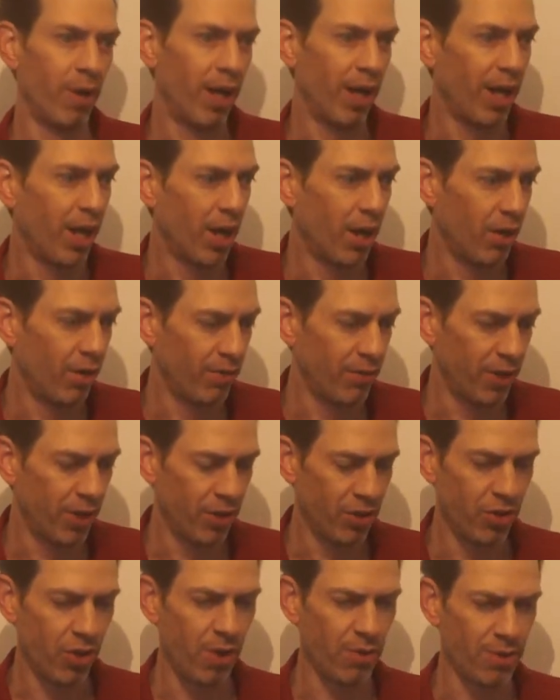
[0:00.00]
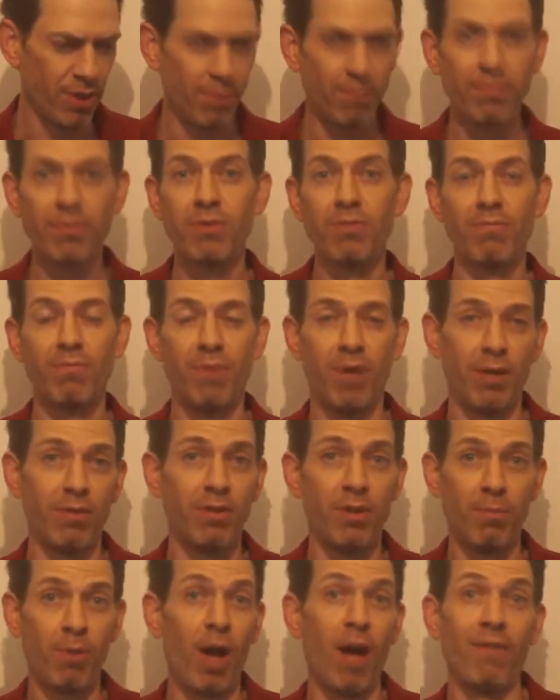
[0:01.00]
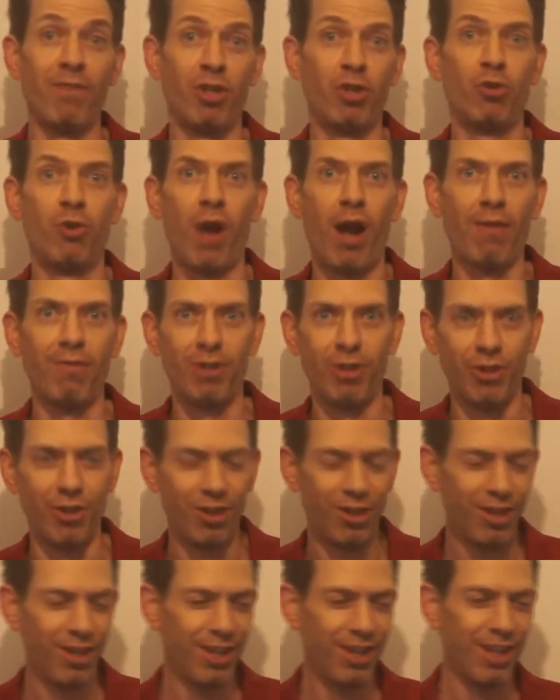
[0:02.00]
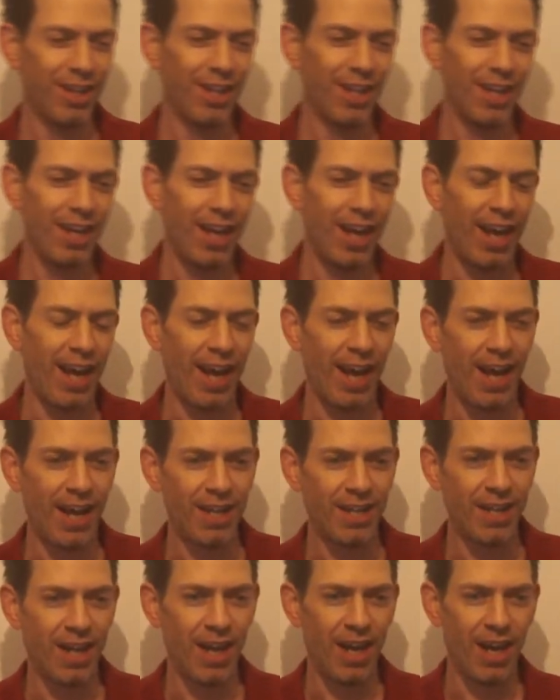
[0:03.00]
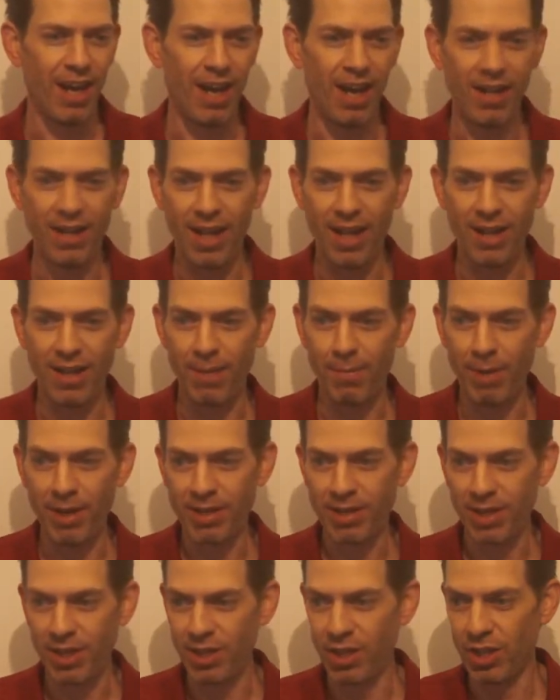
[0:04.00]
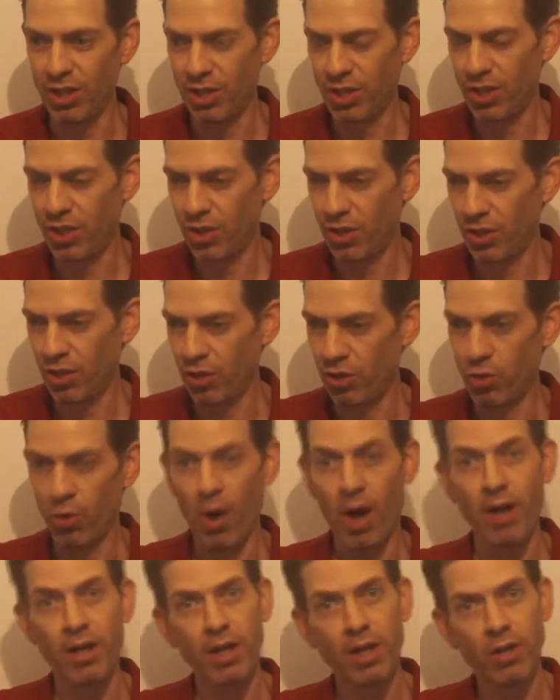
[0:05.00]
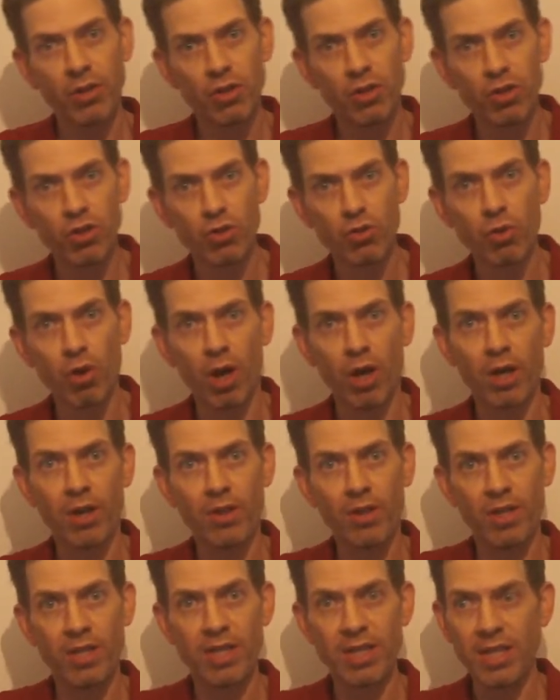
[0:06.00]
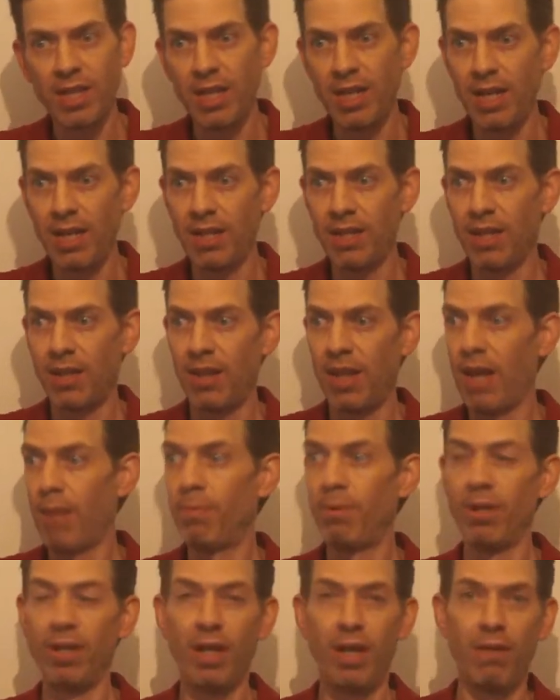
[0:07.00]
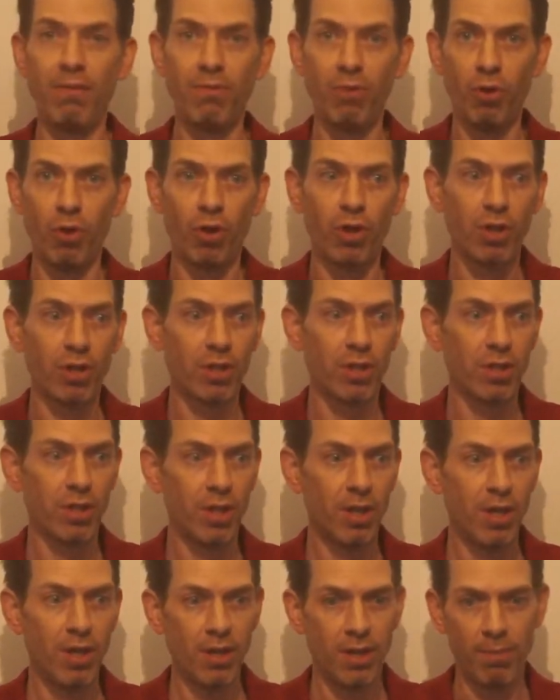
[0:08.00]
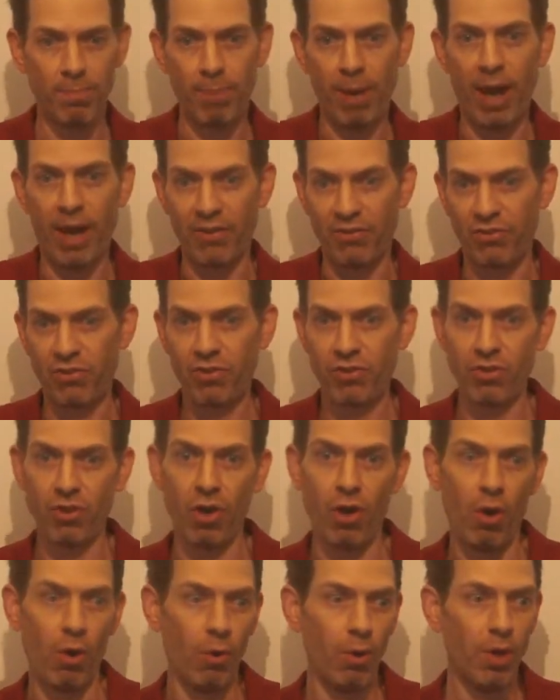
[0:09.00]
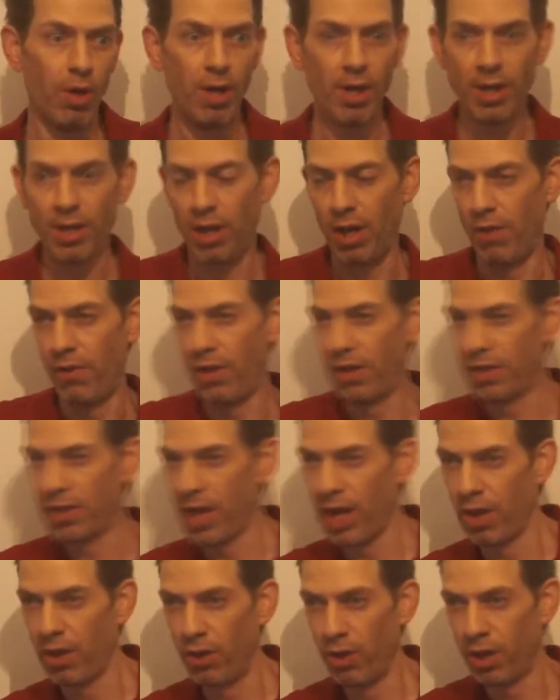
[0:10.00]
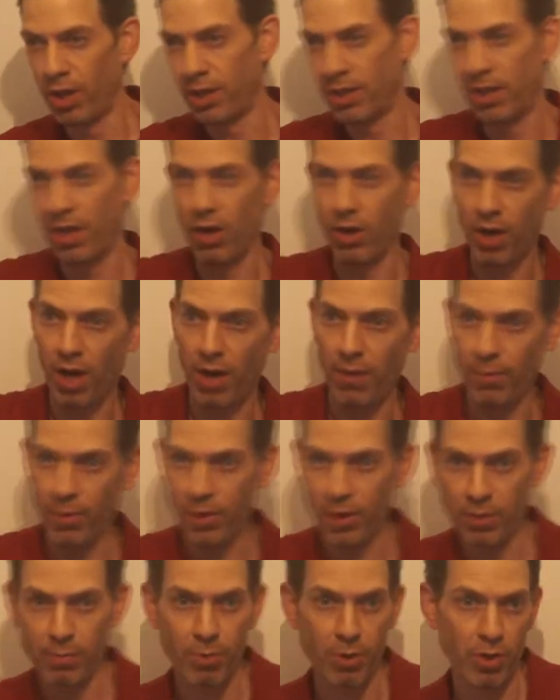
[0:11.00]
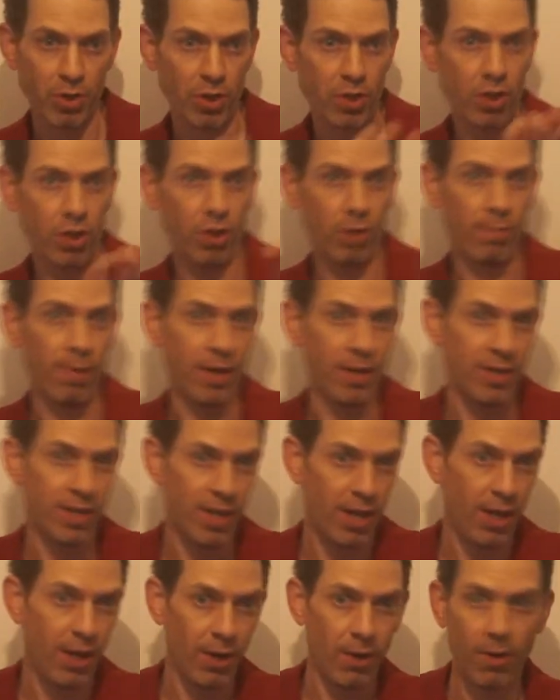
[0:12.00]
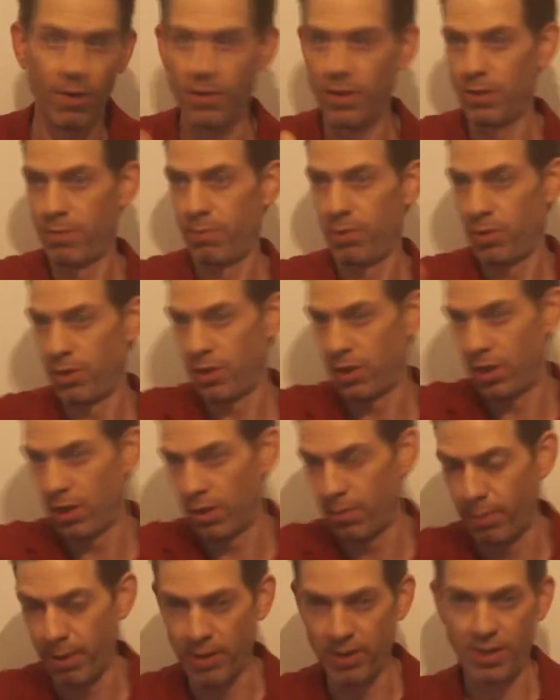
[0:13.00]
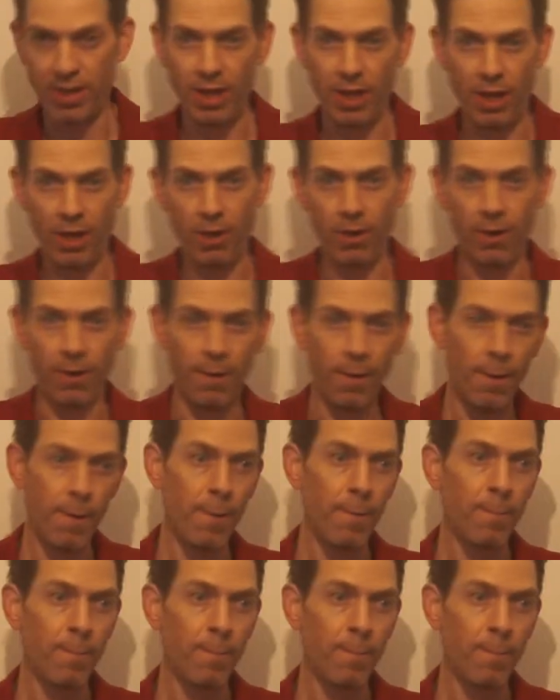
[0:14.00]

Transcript: when I got over there. So I was some kind of a traveler. And they basically they're trying to construct the scene that they believe looks the best. So, they just kind of look and say, okay, well, this person's going to look best here, and this person's going to look best here, and